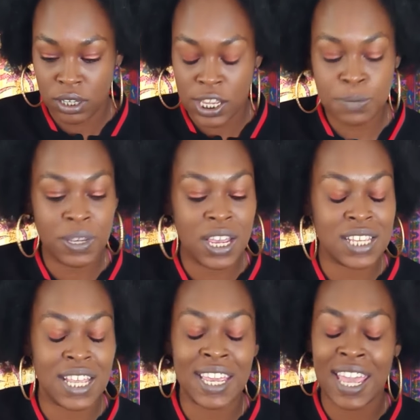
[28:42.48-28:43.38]
It's
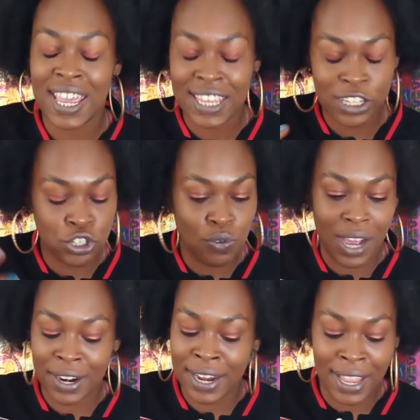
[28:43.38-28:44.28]
because they can't get you
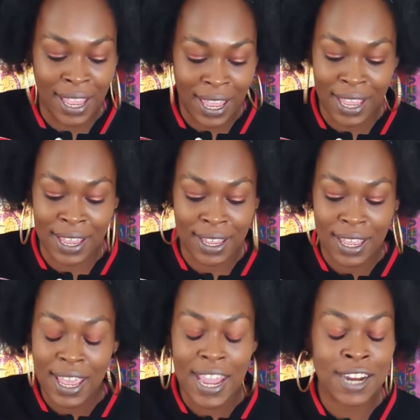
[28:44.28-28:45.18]
out of their head.
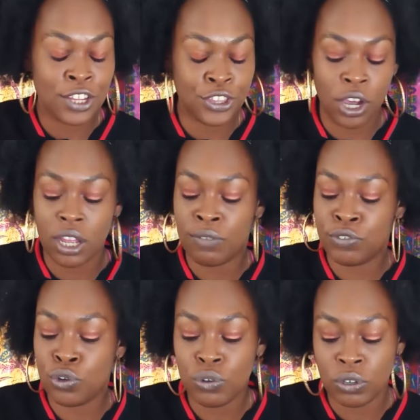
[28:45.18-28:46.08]
And the thought of
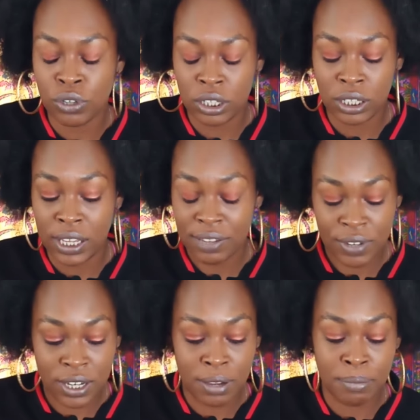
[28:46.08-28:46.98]
you
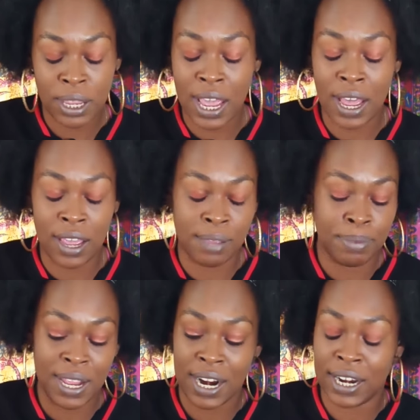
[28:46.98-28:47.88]
leaving them and
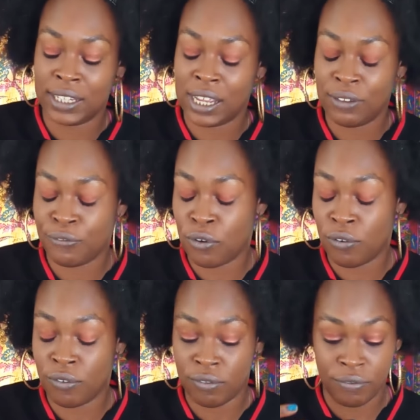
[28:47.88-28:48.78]
being out of their life
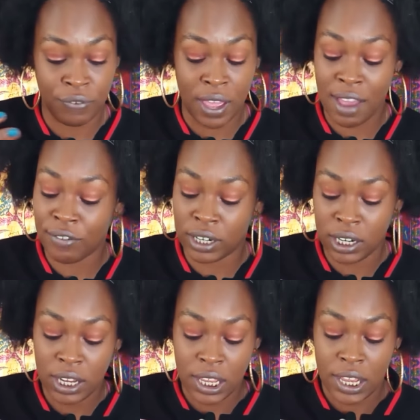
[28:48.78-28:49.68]

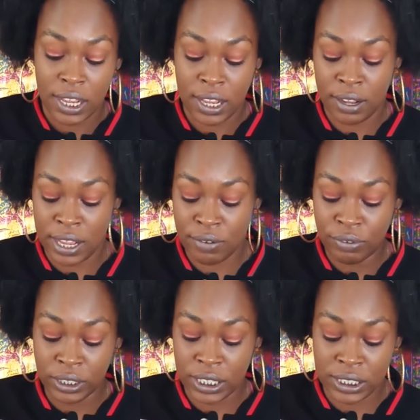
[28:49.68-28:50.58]
forever, it
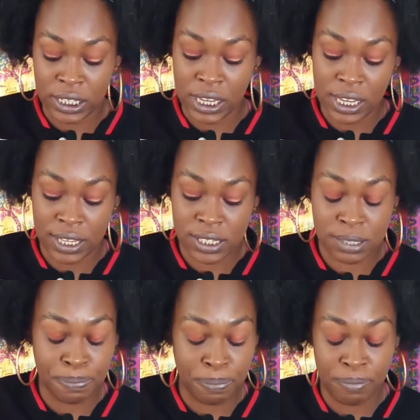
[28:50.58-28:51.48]
really does
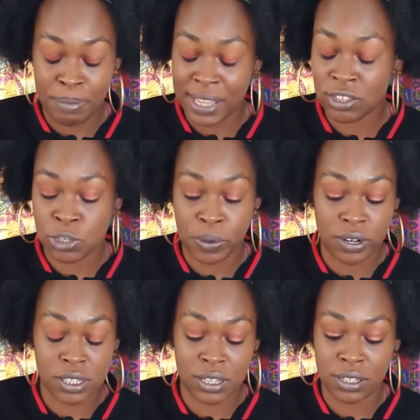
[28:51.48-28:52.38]
make this
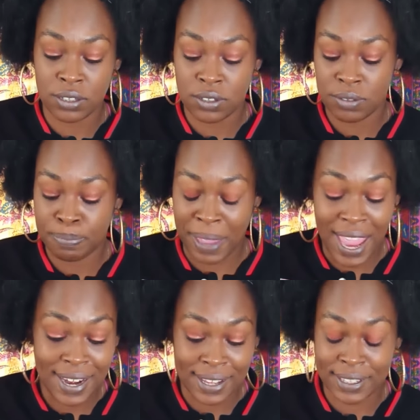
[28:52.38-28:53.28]
person
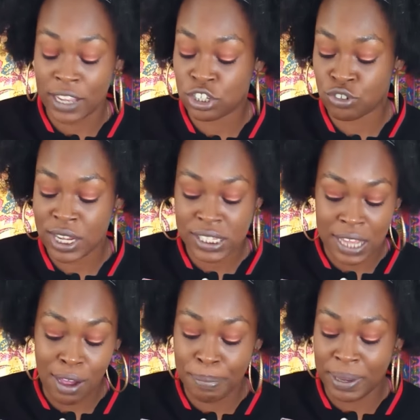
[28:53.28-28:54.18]
panic. They're stressed
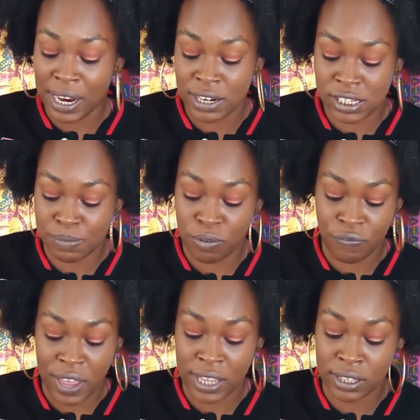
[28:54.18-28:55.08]
out behind the simple
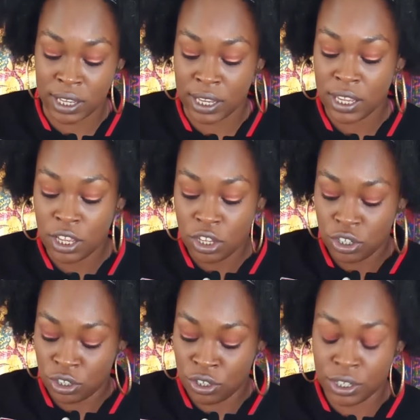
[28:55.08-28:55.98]
fact that
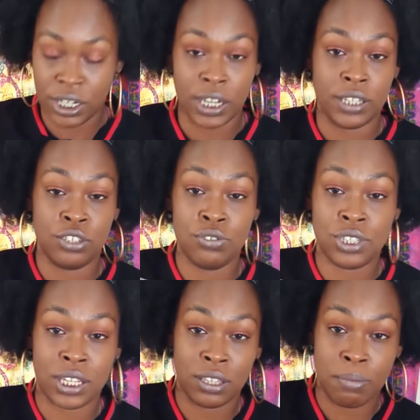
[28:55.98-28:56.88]
you're done. You
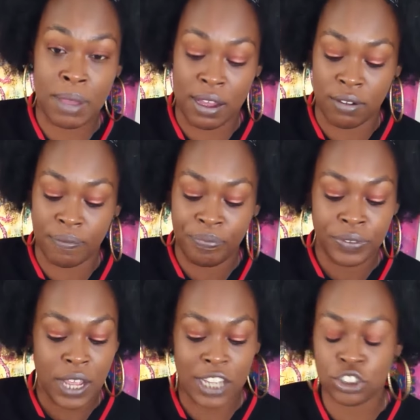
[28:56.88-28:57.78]
shut them out.
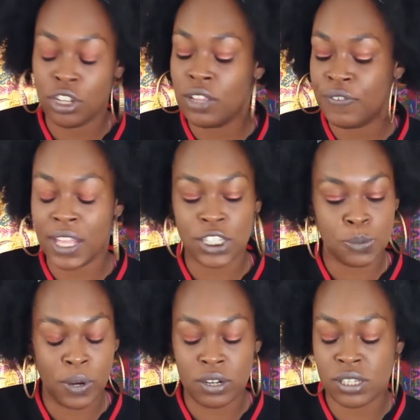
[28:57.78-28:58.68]
I strongly feel like
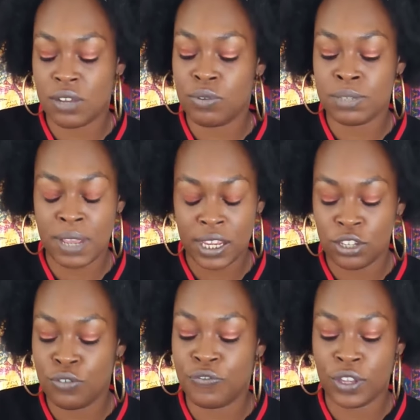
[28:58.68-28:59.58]
this person was
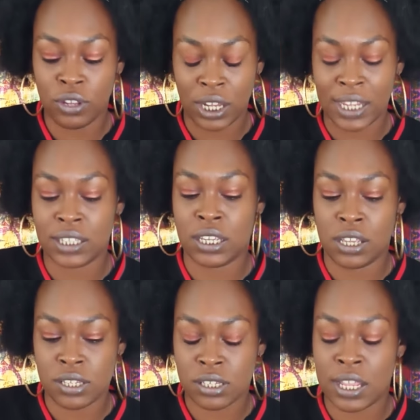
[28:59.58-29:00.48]
making you feel like this.